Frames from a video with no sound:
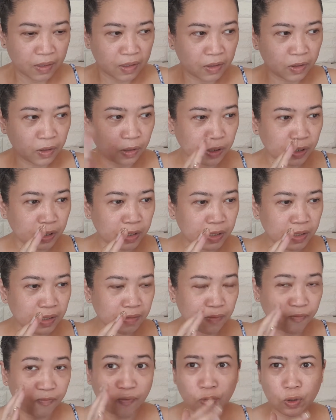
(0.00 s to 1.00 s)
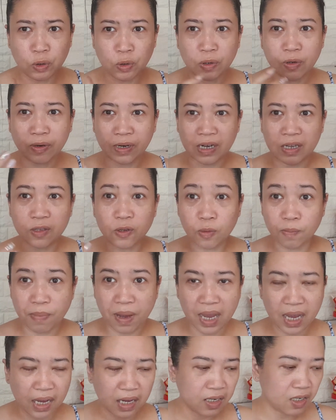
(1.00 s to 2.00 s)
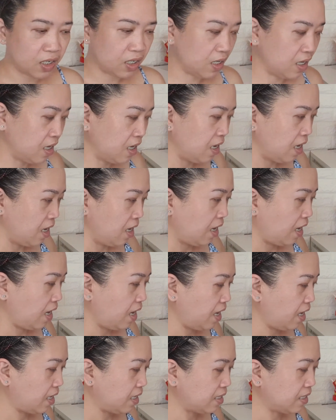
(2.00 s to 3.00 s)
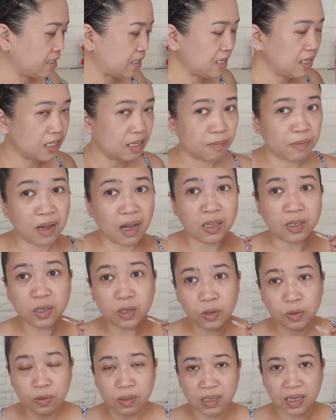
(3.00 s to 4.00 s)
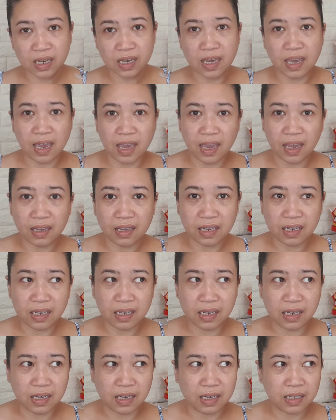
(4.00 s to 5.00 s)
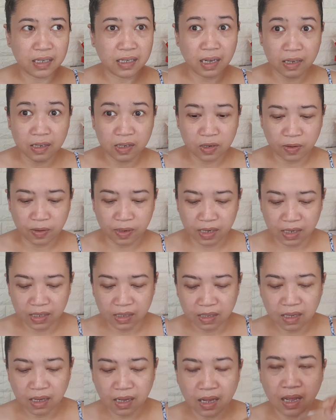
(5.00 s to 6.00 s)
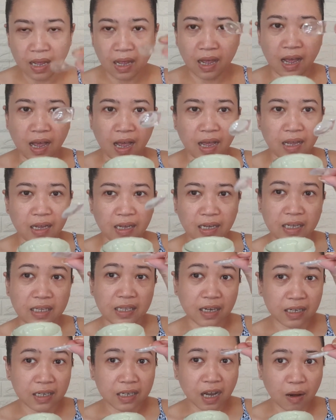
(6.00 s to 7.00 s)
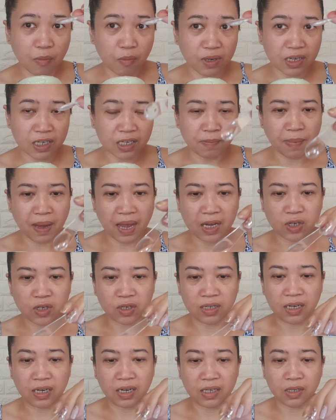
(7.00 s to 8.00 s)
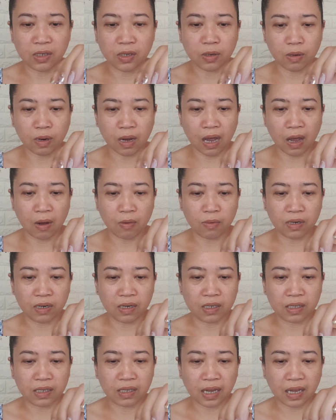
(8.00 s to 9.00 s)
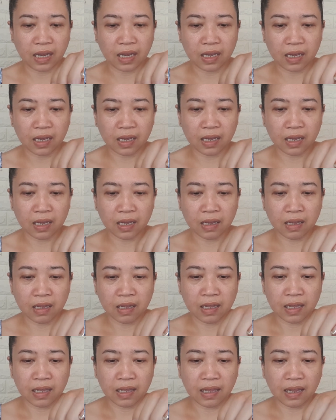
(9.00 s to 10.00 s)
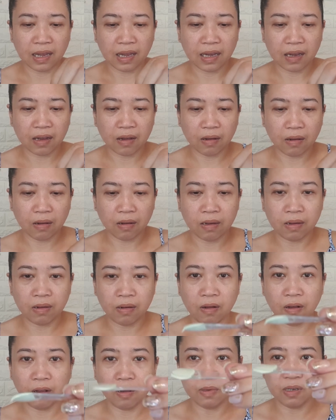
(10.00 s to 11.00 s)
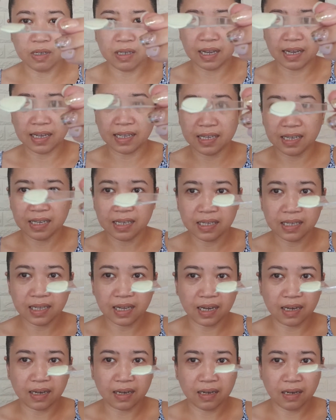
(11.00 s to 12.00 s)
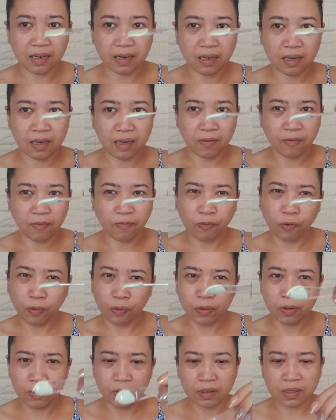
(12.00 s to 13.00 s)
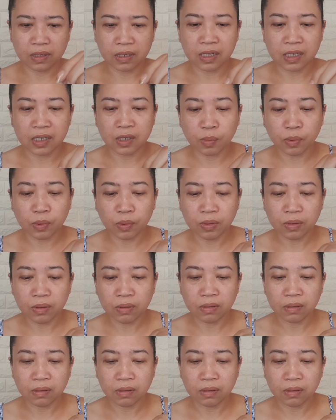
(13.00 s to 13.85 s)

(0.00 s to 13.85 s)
turn to green to beige, and since I'm not using any sunscreen, it does come with a spatula, so I would take like almost like this, like full teaspoon